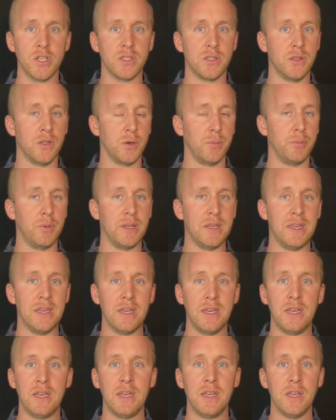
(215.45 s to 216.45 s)
they're
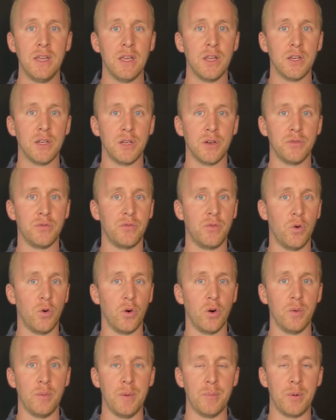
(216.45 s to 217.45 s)
beginning to
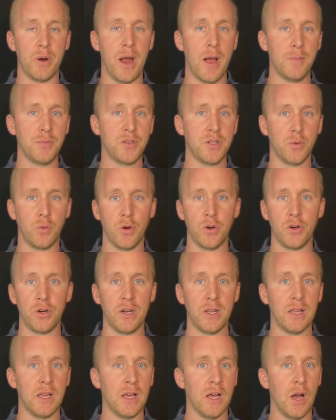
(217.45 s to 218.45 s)
form, and perhaps you're
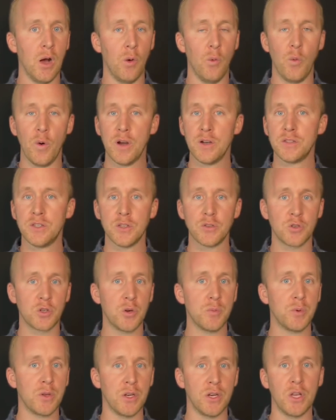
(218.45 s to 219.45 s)
wondering, where's this
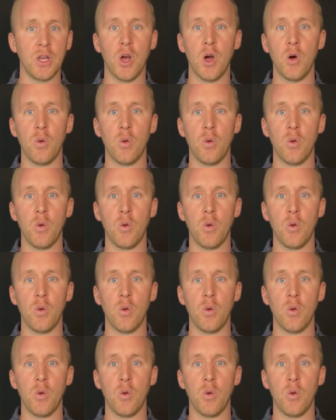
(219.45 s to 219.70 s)
group going to go?